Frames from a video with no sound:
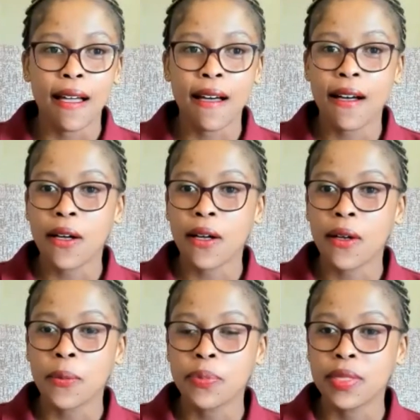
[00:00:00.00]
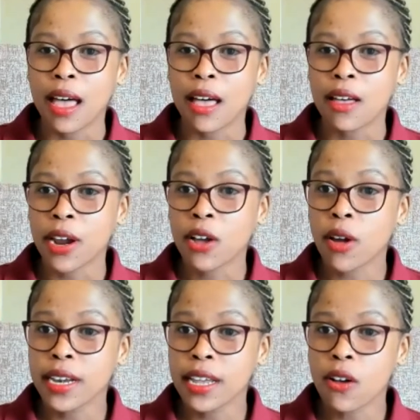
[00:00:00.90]
Uh, a
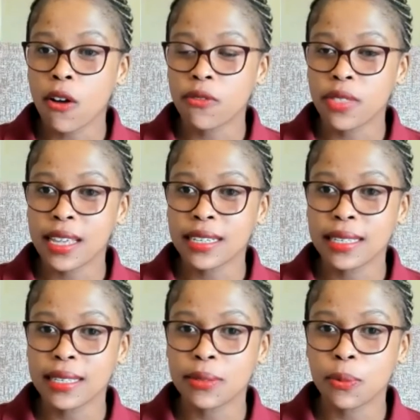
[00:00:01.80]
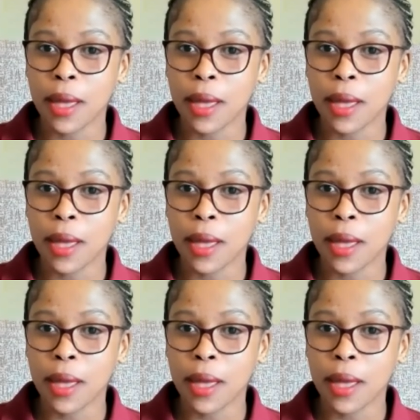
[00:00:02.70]
recording of this